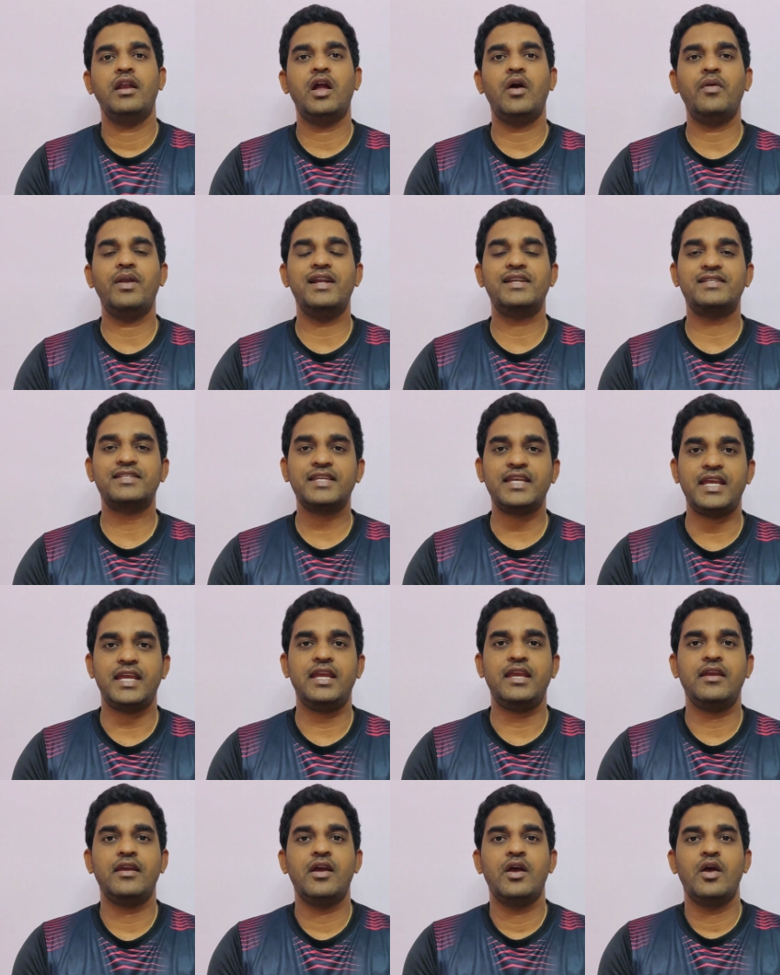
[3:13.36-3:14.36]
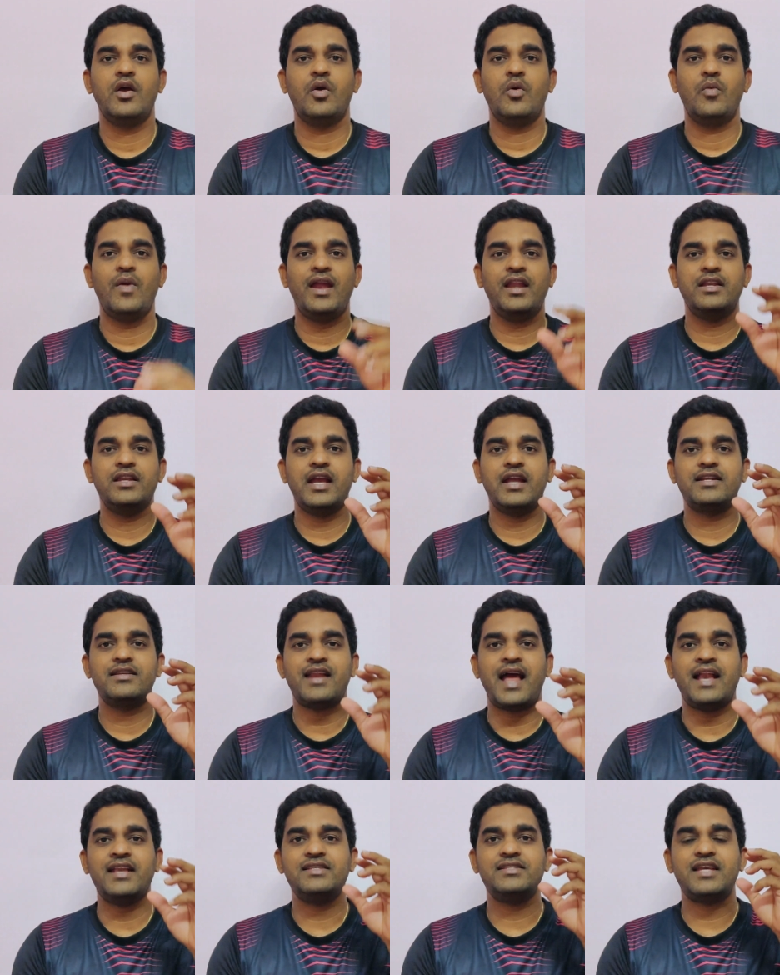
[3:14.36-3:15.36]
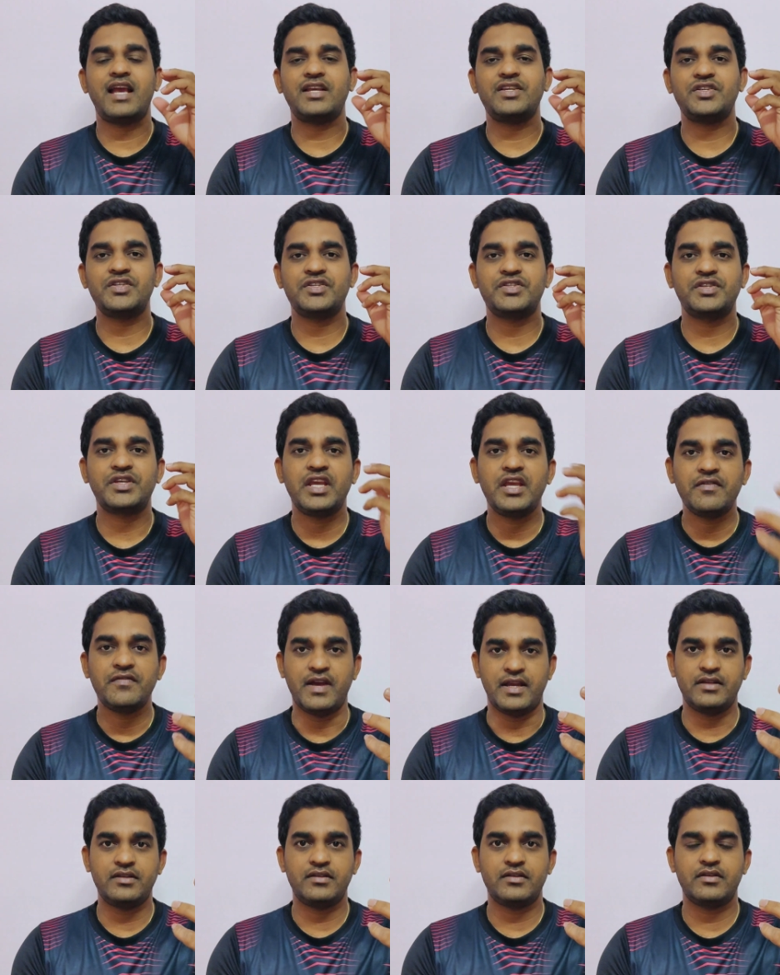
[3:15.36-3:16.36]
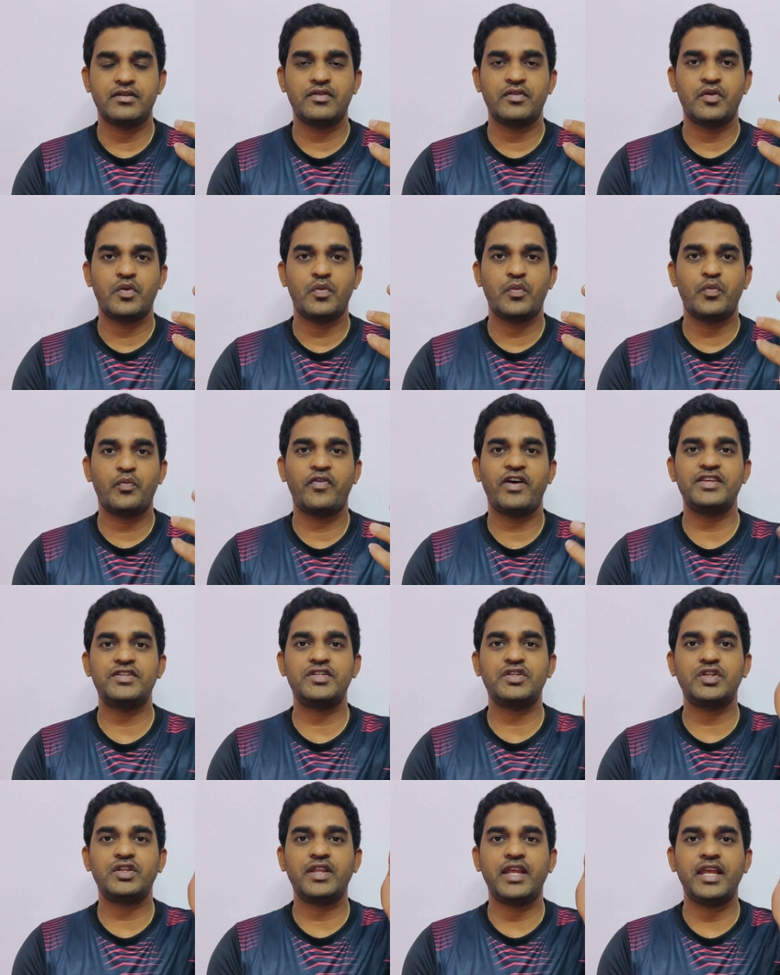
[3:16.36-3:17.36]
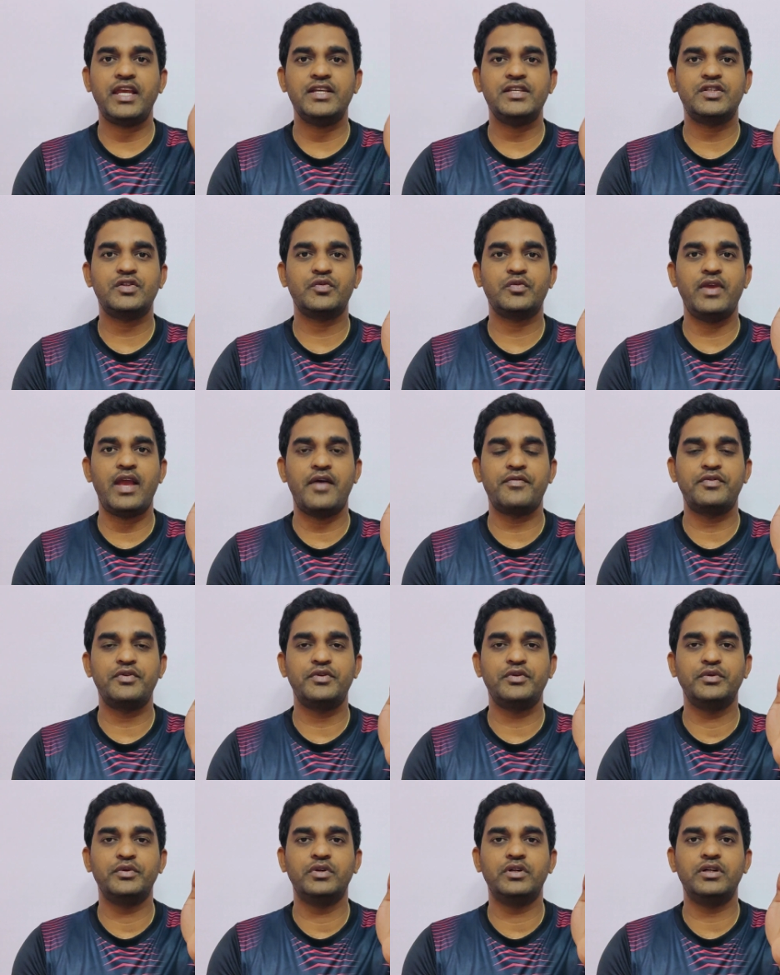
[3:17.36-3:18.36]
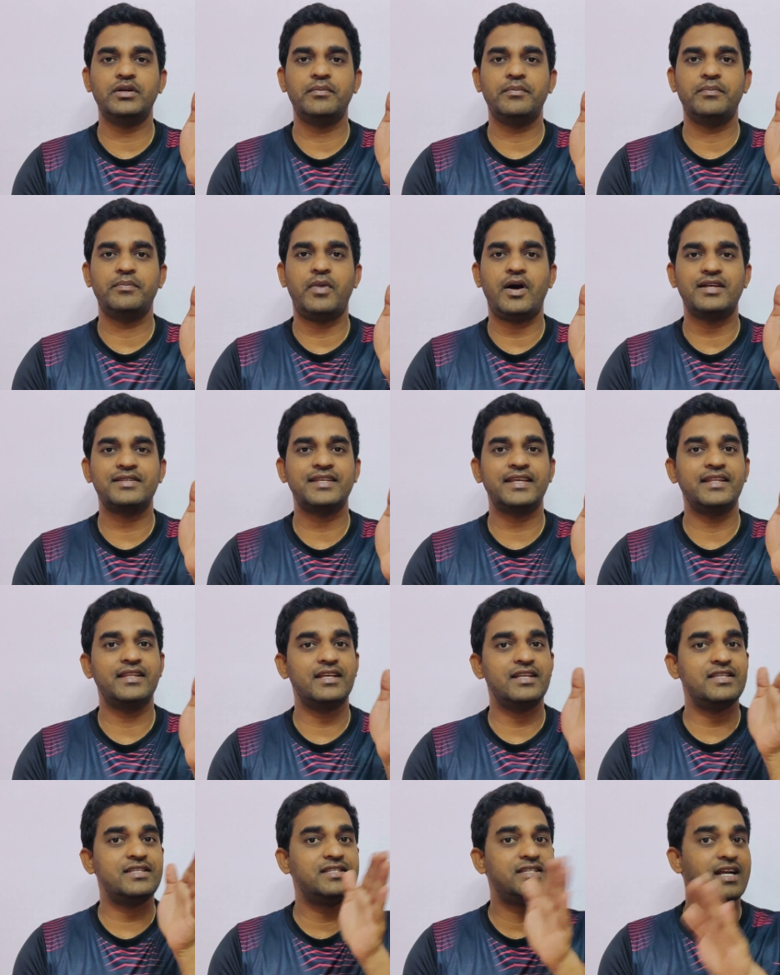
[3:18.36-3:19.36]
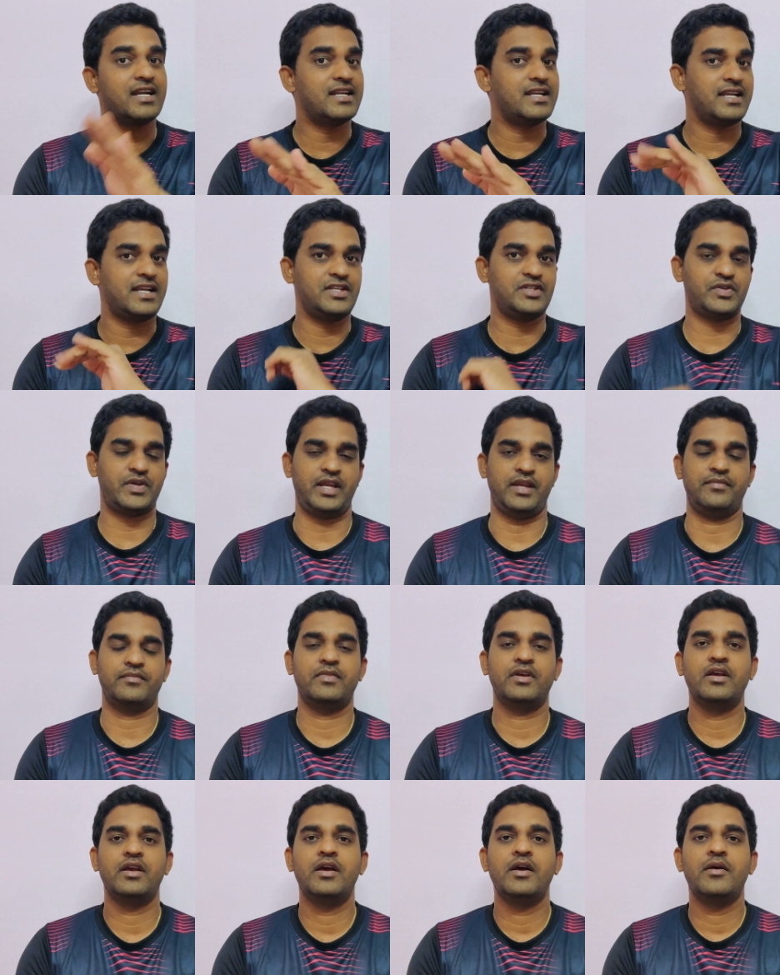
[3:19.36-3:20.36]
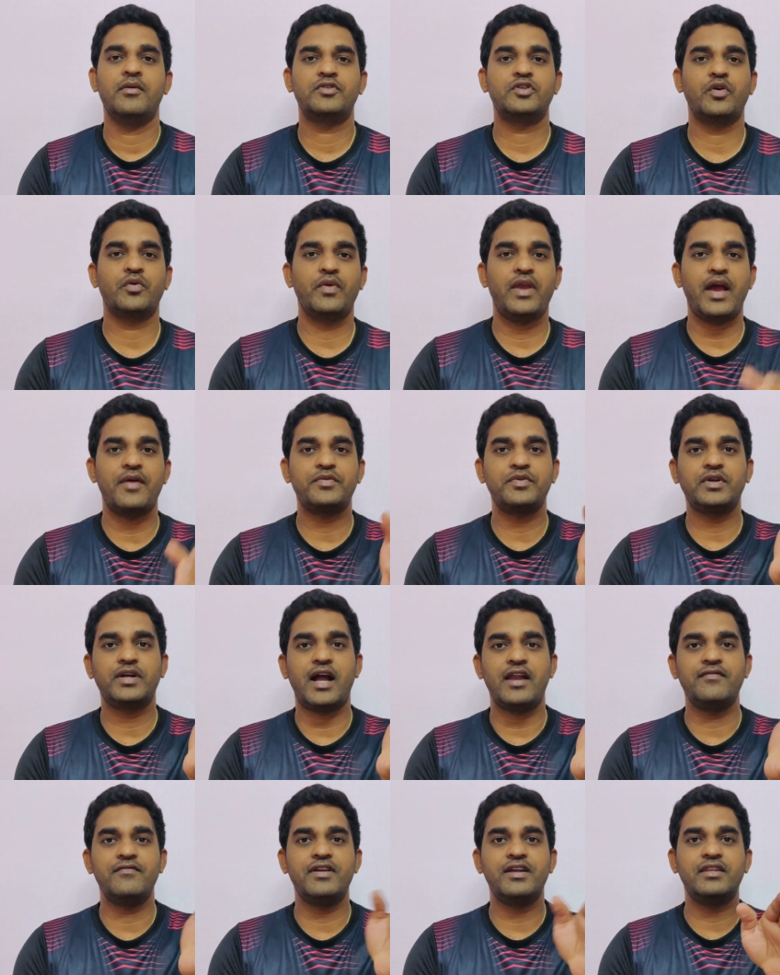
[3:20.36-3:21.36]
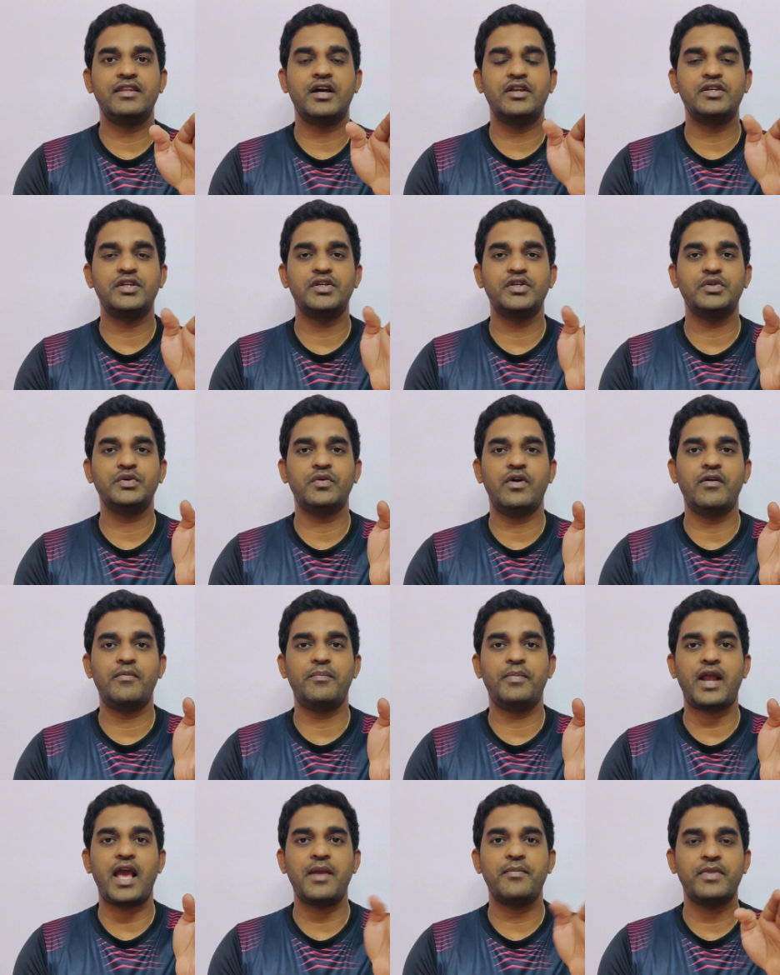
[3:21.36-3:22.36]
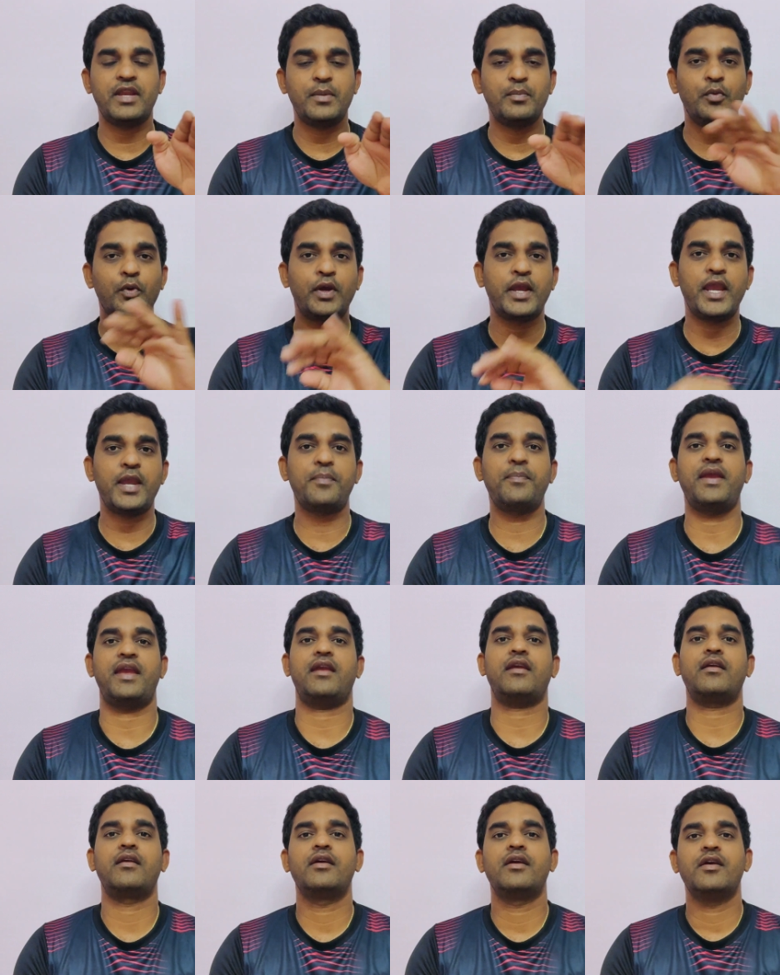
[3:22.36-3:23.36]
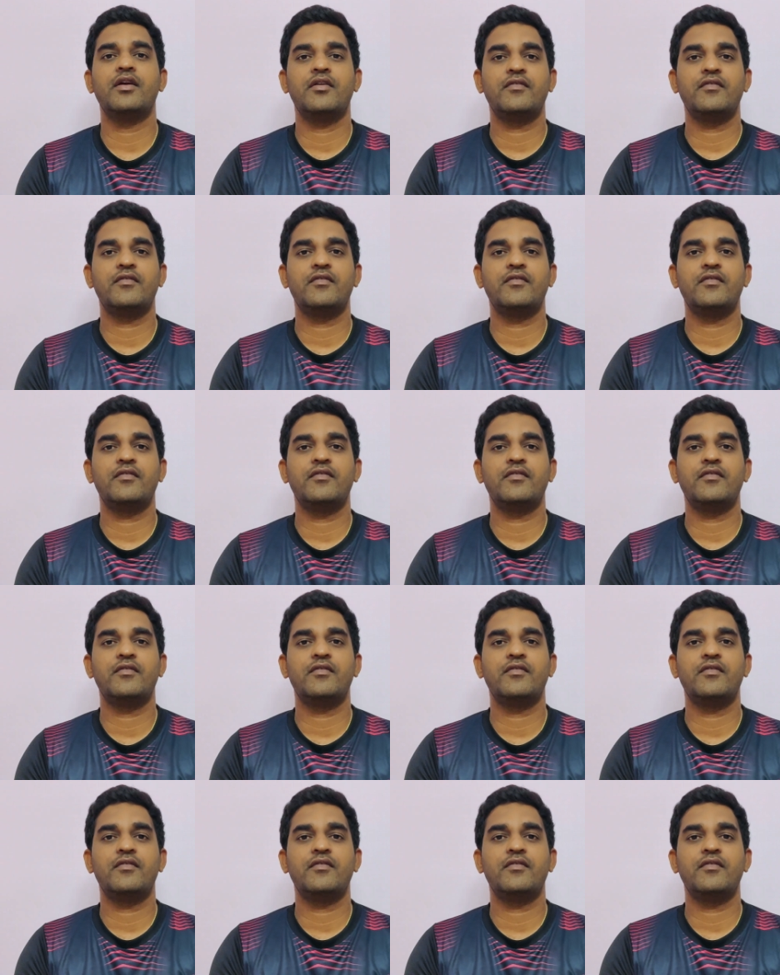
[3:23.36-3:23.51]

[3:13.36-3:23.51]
Now let's see, when a transaction is given, first thing is we have to do a passing the journal entry. So we have to convert that into a primary bookkeeping,